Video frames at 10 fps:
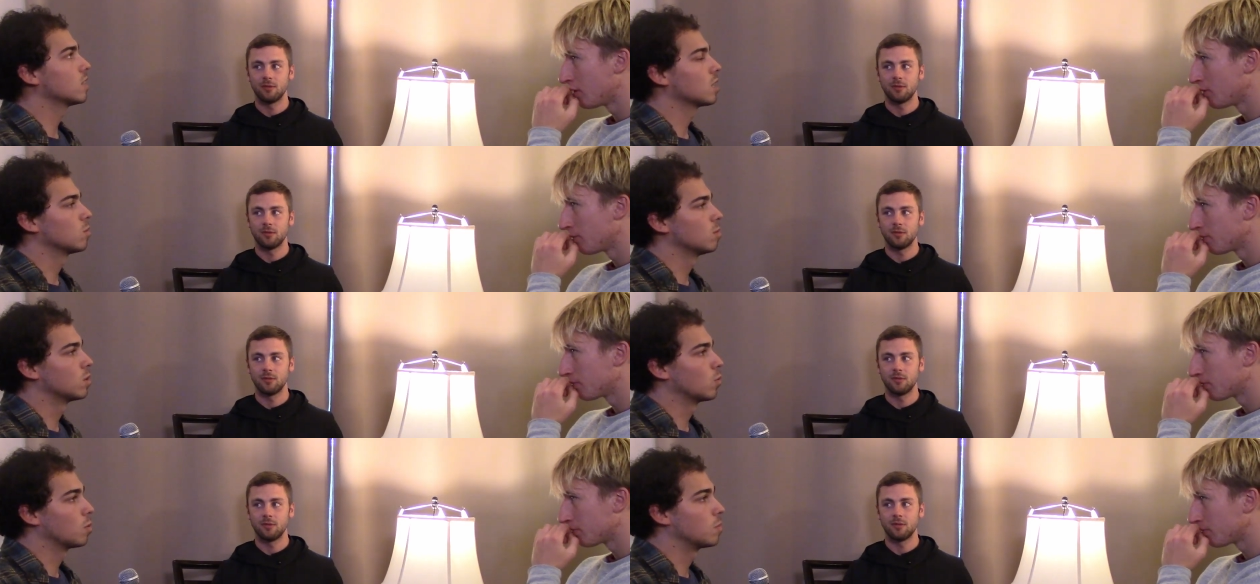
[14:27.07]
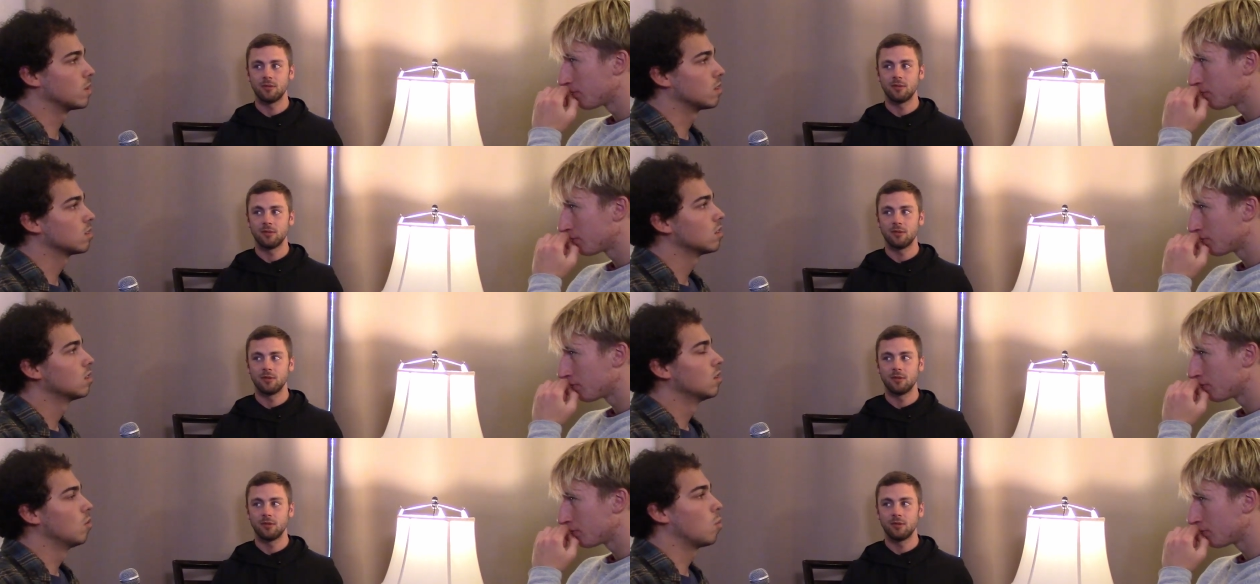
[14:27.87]
Speaker 1: cake moment would be
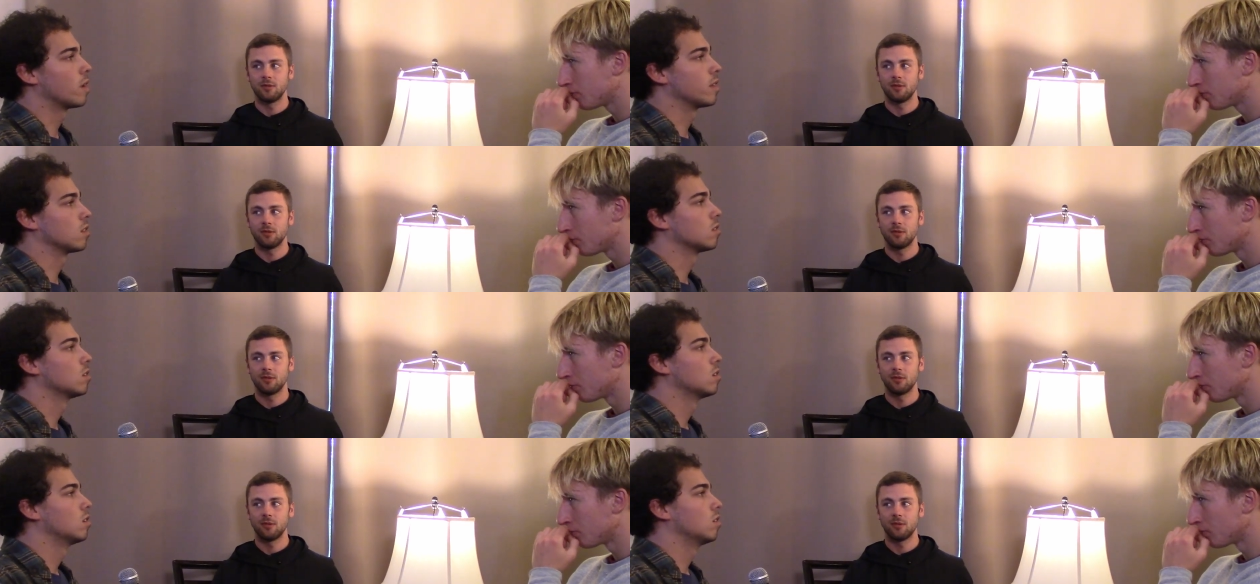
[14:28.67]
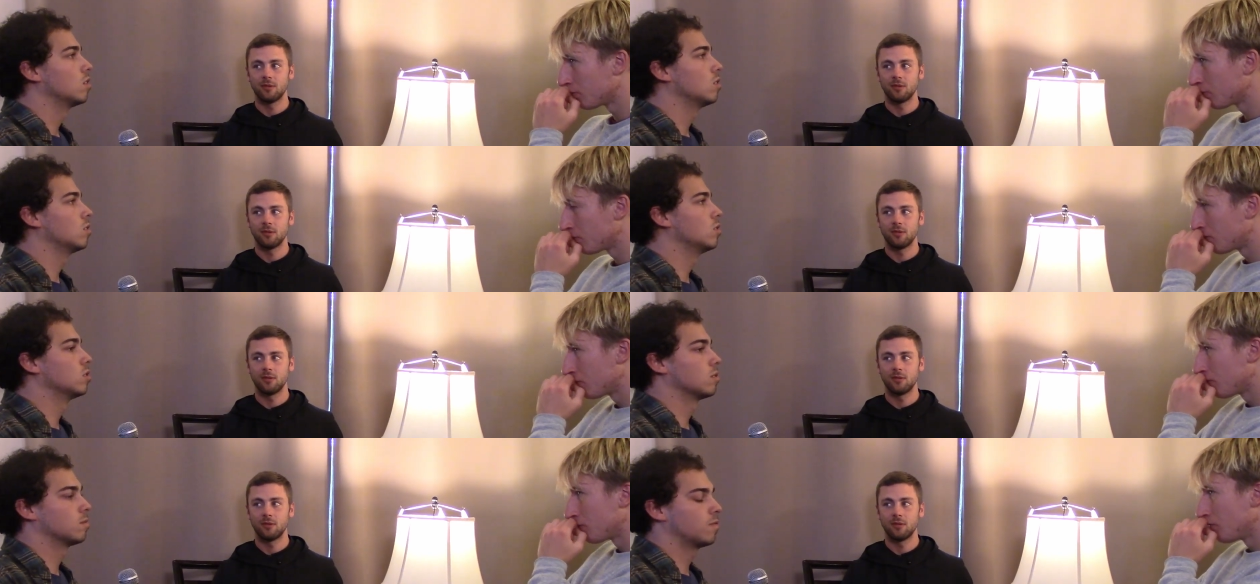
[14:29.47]
when
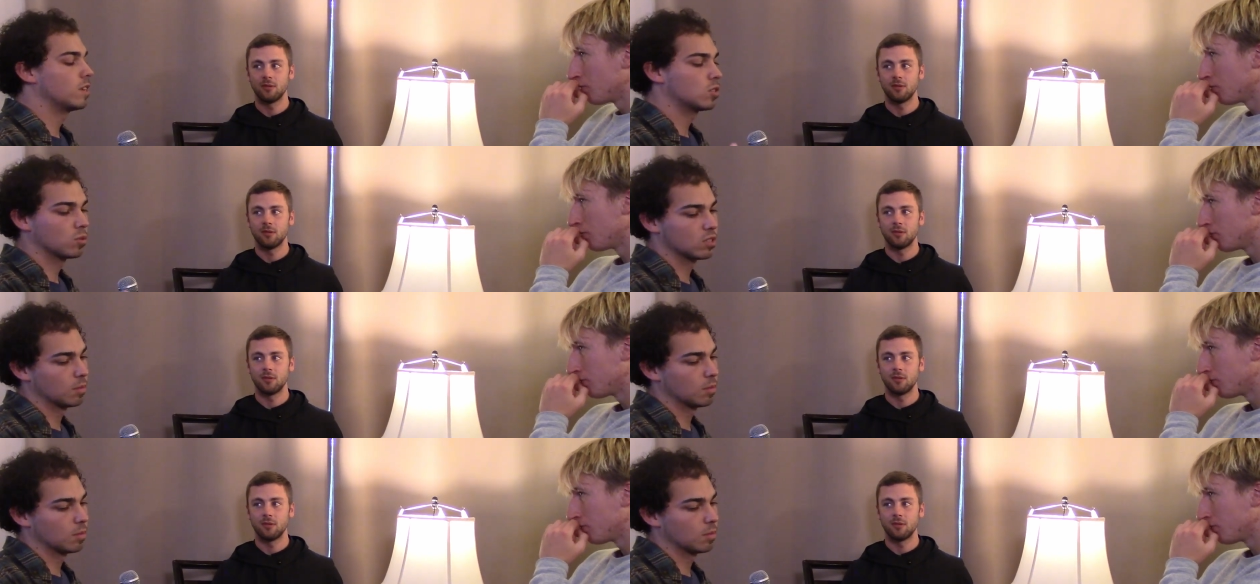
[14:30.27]
you're faced with